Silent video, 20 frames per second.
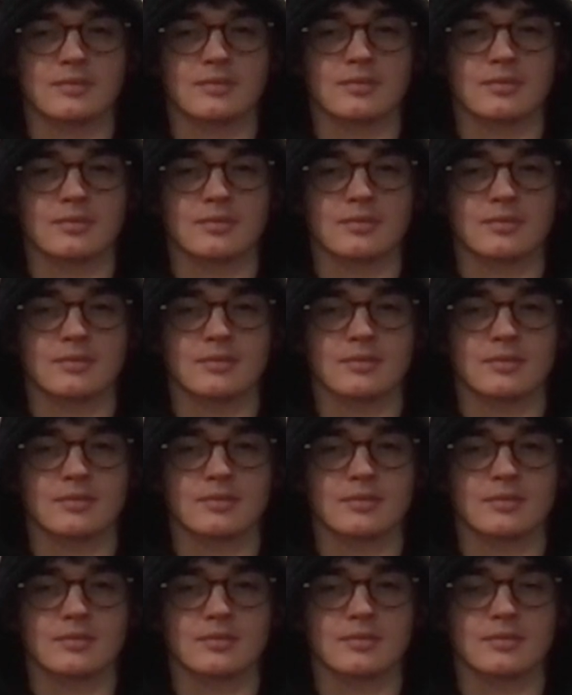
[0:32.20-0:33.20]

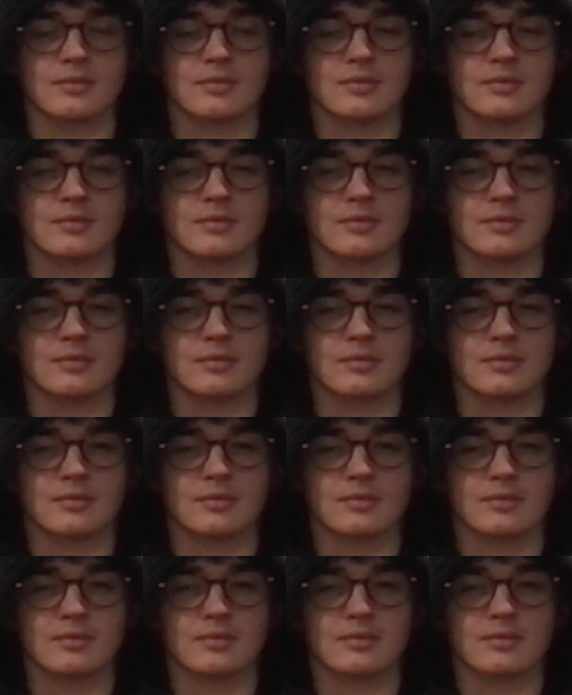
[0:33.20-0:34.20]

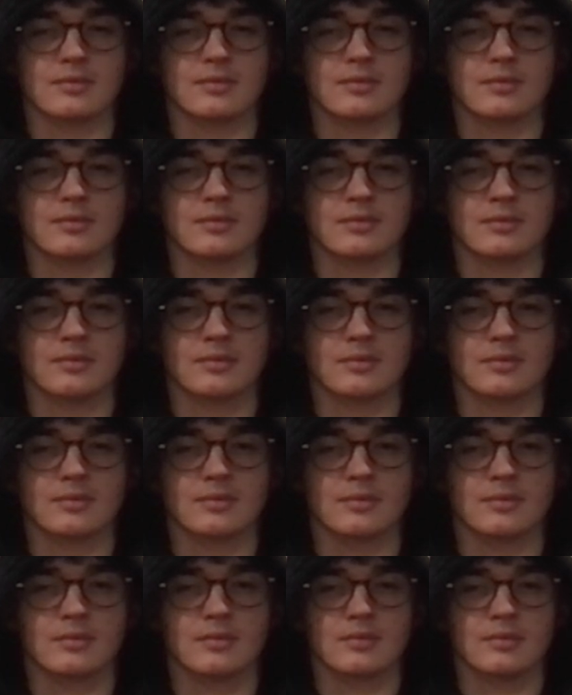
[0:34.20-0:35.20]

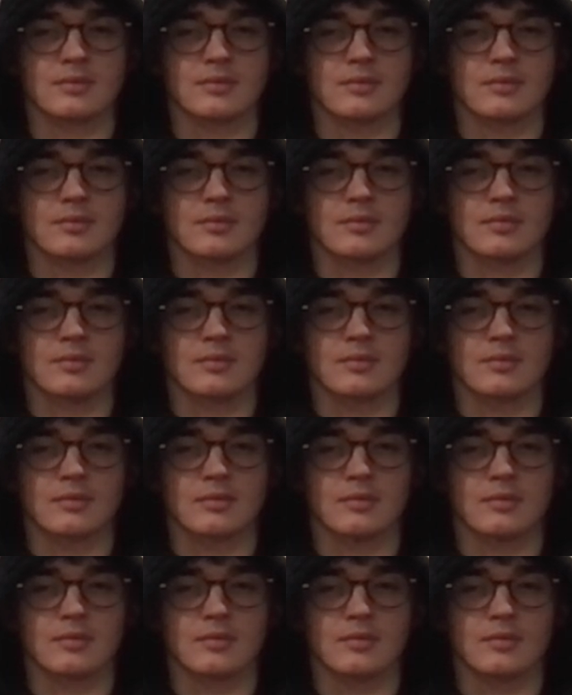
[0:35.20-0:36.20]

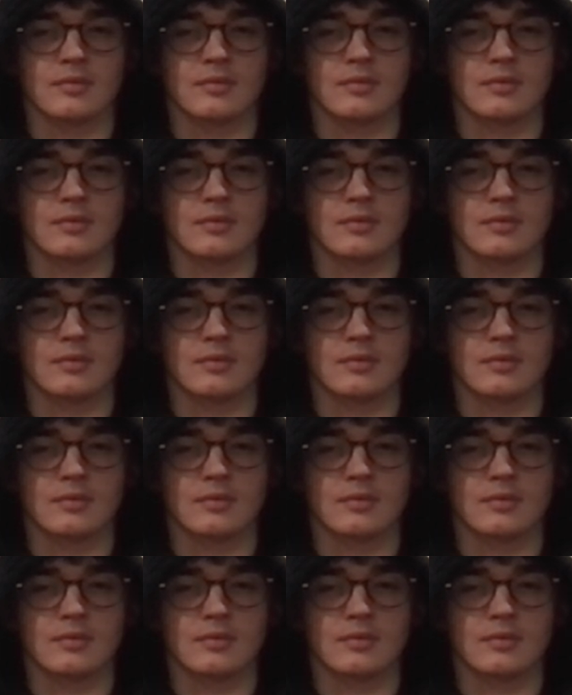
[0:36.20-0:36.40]
(silent)